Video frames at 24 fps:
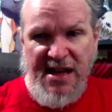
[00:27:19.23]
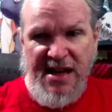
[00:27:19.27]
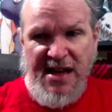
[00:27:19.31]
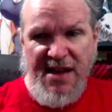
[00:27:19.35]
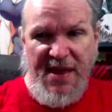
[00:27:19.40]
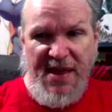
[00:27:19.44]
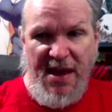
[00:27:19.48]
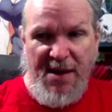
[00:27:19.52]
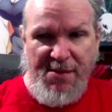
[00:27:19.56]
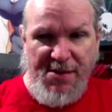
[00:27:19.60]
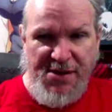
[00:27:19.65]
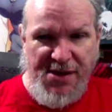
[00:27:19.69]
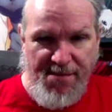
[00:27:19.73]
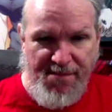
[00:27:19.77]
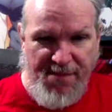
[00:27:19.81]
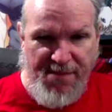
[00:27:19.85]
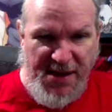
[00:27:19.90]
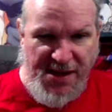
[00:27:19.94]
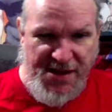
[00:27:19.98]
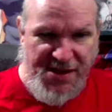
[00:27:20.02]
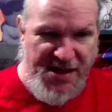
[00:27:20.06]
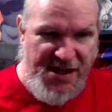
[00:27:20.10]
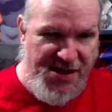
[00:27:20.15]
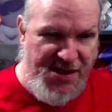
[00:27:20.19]
That was a
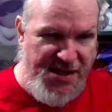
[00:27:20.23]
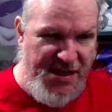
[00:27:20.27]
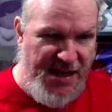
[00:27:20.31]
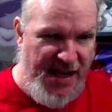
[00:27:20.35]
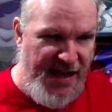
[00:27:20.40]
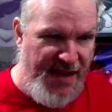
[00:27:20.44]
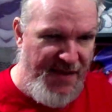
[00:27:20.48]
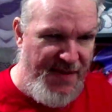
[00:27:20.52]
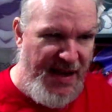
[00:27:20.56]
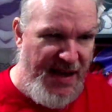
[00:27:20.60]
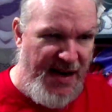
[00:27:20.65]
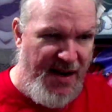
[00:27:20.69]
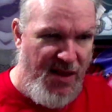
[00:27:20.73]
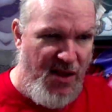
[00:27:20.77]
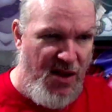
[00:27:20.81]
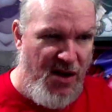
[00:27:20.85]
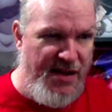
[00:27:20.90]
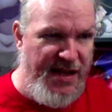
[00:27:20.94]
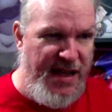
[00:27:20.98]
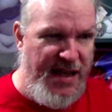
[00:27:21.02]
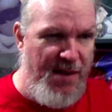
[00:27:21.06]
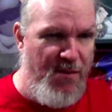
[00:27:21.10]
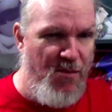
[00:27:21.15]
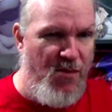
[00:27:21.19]
business thing. And then along
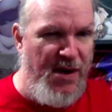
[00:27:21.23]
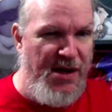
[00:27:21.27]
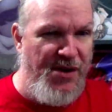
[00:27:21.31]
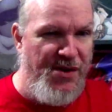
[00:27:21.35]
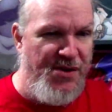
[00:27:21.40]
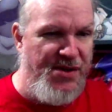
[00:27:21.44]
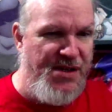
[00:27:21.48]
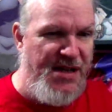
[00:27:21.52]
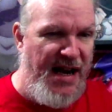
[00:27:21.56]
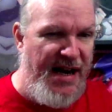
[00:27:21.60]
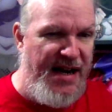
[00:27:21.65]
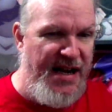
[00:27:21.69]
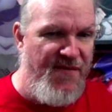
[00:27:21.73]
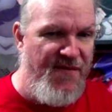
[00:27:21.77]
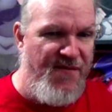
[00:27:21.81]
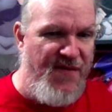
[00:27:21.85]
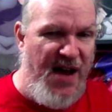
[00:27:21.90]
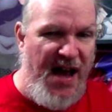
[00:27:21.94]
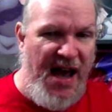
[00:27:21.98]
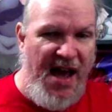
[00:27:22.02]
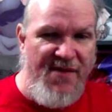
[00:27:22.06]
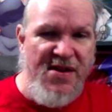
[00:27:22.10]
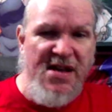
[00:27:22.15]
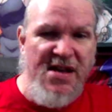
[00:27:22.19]
came Windows
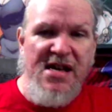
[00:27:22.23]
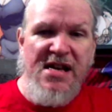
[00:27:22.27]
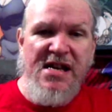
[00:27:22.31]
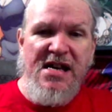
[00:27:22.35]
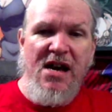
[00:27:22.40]
95,